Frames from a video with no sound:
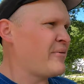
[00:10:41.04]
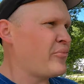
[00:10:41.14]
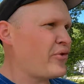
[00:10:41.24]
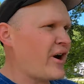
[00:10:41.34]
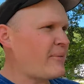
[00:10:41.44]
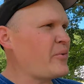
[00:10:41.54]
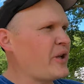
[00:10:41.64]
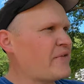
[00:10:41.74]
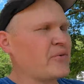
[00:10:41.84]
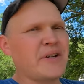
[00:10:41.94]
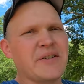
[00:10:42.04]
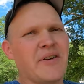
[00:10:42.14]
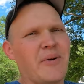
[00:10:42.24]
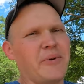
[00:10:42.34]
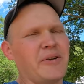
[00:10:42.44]
Probably will have to raise the
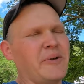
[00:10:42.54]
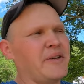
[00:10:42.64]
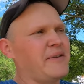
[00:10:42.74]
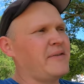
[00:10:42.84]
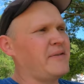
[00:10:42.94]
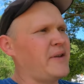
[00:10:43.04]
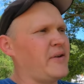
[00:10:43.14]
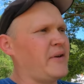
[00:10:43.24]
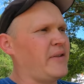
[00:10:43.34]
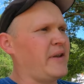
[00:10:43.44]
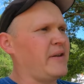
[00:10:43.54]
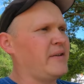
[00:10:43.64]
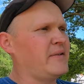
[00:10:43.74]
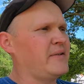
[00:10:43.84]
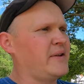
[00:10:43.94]
carp a little bit though, I think.
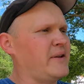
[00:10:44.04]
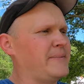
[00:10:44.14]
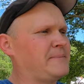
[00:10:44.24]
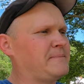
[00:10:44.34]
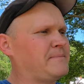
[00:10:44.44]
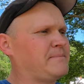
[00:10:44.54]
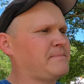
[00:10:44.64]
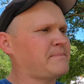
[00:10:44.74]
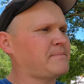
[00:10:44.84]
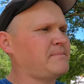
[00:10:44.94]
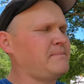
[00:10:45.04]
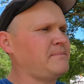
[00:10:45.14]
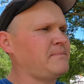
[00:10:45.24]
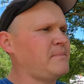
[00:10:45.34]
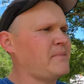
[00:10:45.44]
Enough
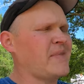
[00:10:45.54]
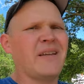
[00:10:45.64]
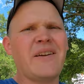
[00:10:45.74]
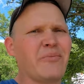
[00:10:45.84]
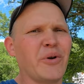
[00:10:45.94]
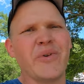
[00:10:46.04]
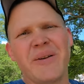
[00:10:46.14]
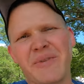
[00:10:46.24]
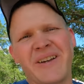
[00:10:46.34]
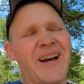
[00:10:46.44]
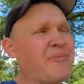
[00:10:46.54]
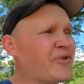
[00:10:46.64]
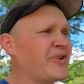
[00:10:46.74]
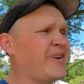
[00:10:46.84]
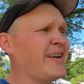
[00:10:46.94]
of me rambling. I'm
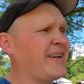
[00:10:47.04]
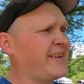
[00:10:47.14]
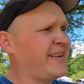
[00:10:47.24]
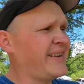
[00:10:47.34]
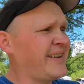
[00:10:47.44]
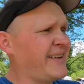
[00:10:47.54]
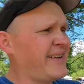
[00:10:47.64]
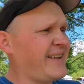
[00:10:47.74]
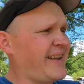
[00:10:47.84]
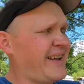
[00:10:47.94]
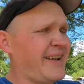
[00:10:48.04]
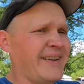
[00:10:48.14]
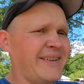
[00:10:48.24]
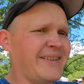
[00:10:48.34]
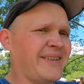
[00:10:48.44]
gonna go ahead,
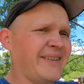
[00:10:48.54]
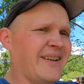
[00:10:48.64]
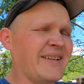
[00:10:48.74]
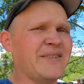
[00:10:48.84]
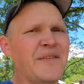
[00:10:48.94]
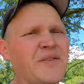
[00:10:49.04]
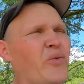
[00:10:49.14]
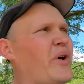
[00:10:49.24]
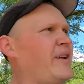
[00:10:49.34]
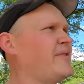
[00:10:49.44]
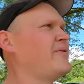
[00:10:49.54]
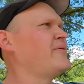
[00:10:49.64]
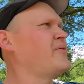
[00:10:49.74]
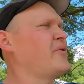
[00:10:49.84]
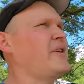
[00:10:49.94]
and I still have to wait
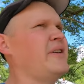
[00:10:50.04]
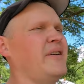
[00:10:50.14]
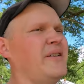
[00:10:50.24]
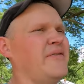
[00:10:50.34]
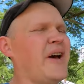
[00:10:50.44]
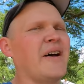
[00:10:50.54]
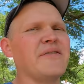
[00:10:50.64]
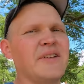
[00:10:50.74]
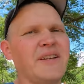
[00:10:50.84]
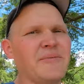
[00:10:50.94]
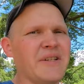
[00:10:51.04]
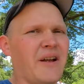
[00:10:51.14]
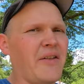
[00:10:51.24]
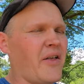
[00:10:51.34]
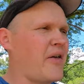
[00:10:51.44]
for the valve stems and
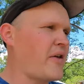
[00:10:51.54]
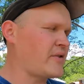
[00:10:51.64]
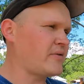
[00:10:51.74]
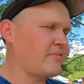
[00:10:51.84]
all